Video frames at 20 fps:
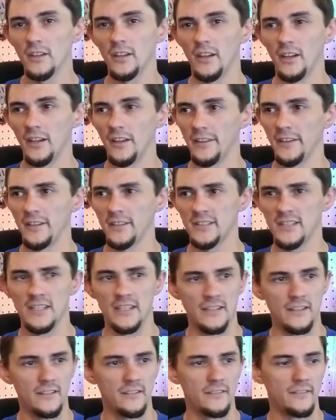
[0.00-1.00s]
I think it's like
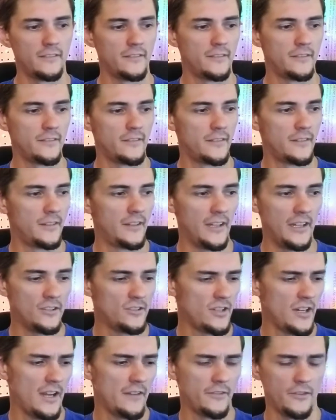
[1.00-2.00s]
1.5
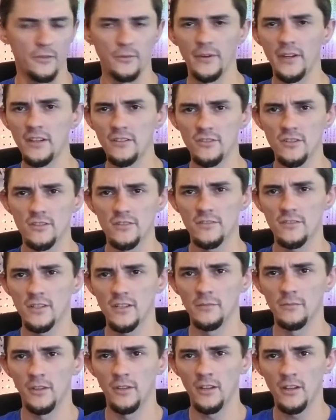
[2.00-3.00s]
or 3 inches or
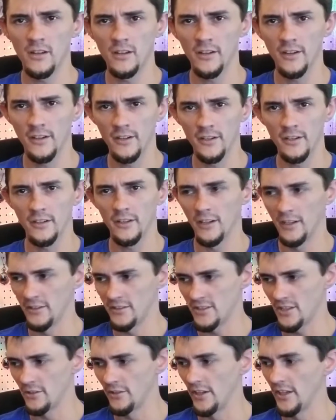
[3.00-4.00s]
something longer.
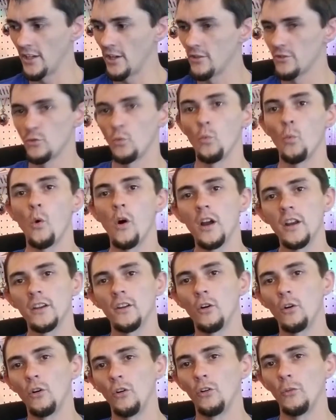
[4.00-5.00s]
So it goes one
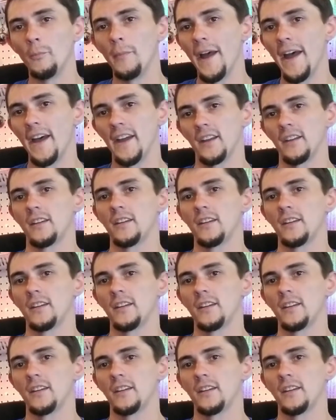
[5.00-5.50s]
hole back.